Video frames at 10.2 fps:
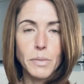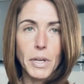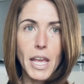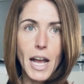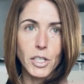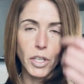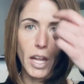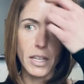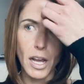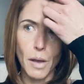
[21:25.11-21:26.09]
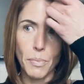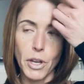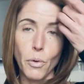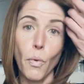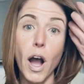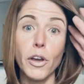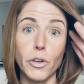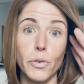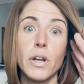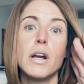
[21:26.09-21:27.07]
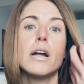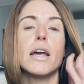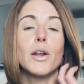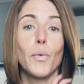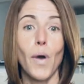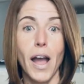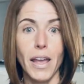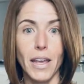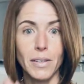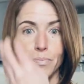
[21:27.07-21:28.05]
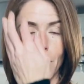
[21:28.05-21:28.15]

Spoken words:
but he actually ended up in Oahu, in Hawaii.